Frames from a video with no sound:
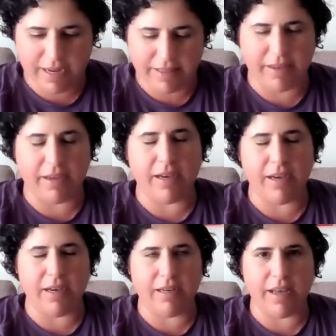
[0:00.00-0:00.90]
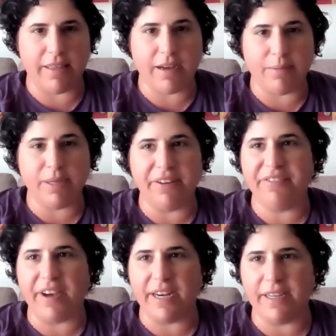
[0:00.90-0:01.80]
think I'm done
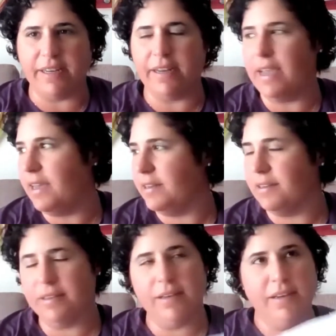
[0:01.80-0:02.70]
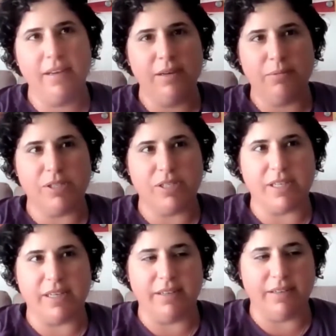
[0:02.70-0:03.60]
fighting it, and we're just
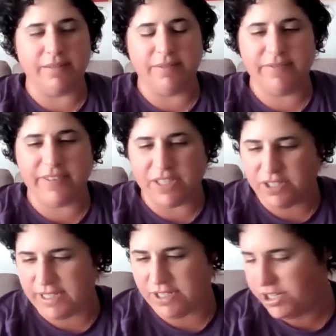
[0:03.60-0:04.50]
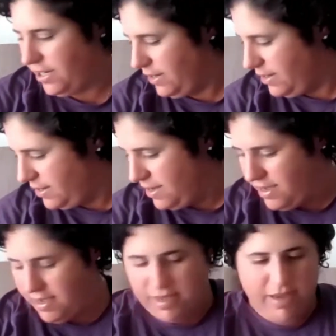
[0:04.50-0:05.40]
gonna finish stitching
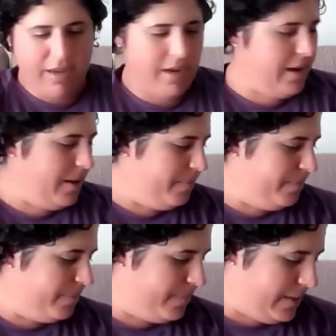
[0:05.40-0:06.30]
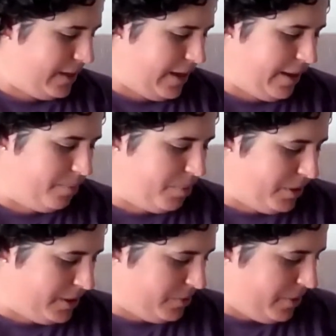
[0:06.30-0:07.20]
and
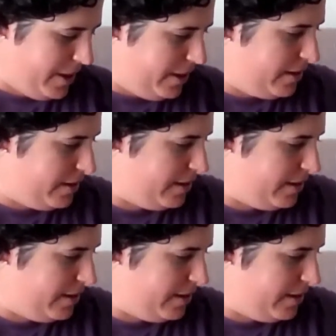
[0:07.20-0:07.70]
put this away.